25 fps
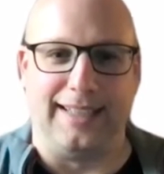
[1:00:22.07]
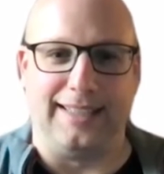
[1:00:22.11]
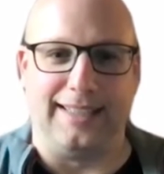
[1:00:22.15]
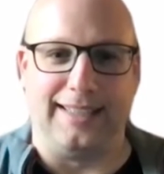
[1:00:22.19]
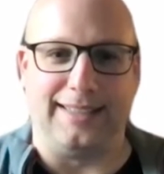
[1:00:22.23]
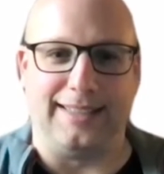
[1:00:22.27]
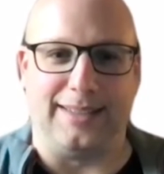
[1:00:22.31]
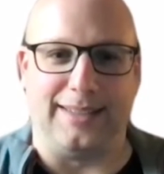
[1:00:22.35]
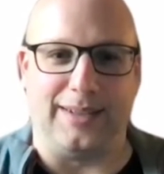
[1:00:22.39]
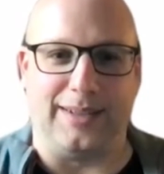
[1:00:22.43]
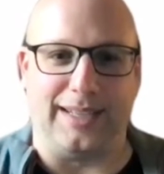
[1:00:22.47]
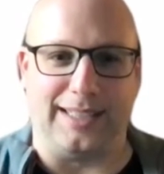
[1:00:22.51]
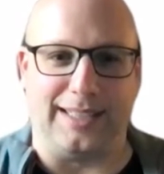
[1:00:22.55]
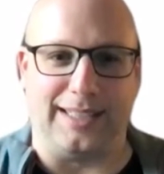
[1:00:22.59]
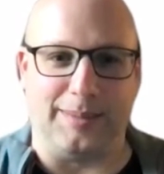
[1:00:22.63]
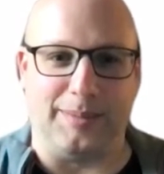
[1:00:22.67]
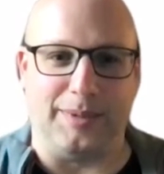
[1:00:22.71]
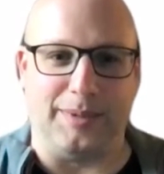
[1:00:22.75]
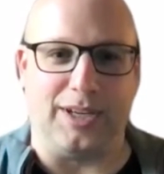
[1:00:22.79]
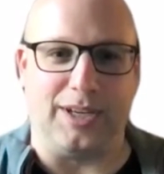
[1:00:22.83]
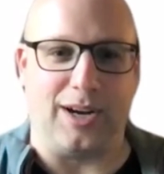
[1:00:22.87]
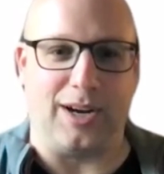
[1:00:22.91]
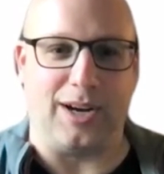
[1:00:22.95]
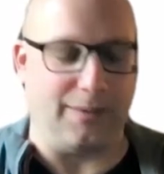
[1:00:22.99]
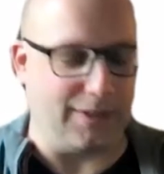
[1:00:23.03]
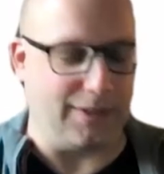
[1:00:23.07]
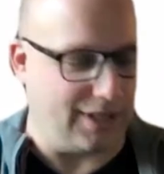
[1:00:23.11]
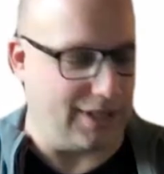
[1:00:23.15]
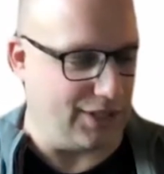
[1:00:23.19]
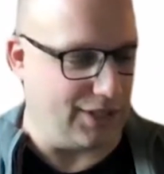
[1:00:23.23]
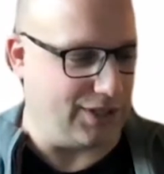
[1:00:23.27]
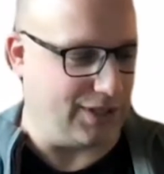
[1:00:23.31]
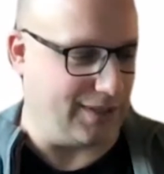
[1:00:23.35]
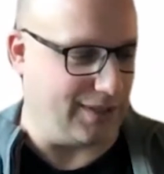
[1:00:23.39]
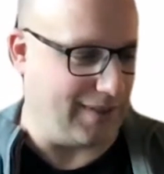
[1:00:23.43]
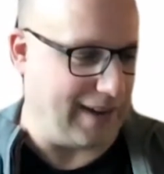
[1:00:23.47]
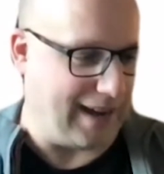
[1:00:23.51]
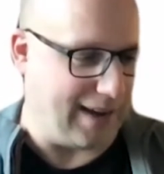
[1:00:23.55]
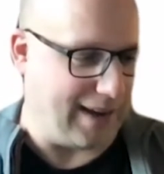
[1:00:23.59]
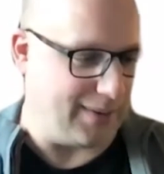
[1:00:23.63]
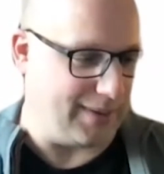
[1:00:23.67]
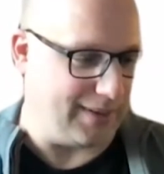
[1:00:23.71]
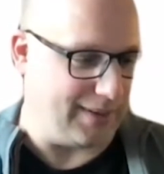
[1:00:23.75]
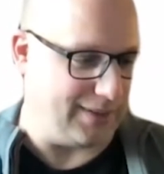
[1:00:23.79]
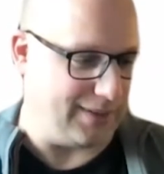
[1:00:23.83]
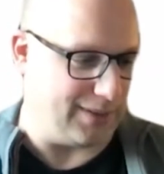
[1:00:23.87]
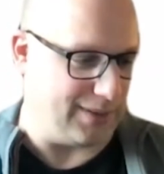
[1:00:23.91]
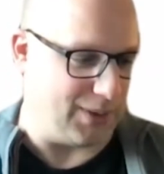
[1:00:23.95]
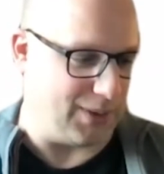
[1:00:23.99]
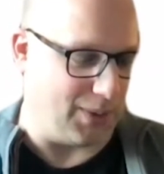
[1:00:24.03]
So there has to be a conversation of how
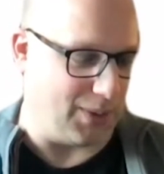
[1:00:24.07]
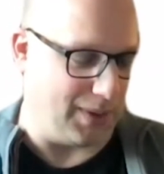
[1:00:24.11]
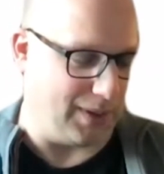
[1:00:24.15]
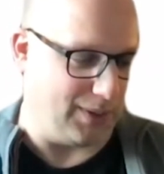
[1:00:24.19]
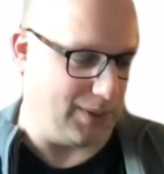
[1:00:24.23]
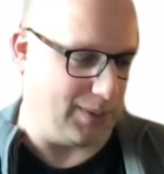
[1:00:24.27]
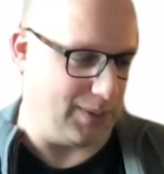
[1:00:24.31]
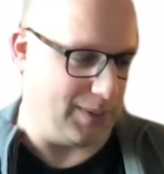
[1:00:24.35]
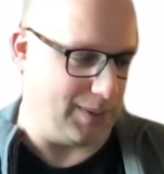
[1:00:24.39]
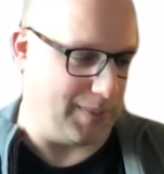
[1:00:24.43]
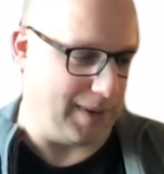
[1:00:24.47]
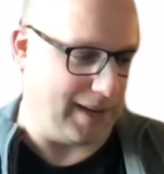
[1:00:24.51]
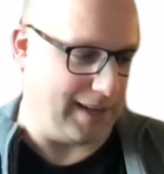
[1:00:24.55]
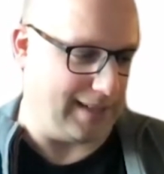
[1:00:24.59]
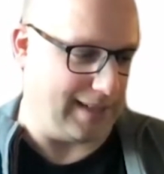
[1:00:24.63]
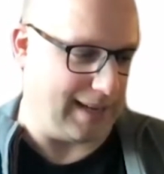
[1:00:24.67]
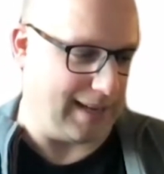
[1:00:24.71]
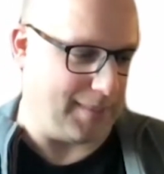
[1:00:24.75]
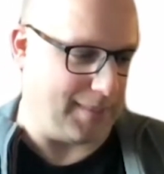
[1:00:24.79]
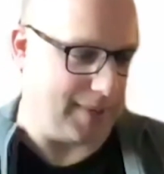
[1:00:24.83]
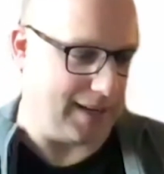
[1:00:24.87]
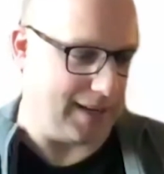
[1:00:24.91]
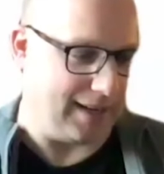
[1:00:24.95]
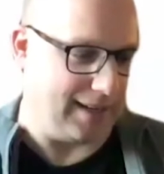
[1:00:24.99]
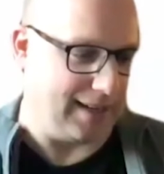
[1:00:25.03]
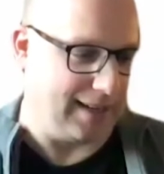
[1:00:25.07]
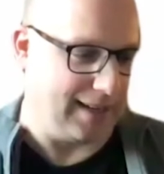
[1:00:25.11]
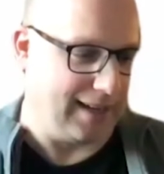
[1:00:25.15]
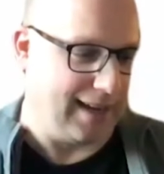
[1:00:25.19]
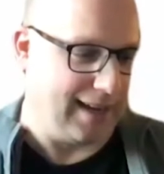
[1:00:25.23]
things are going through the pandemic.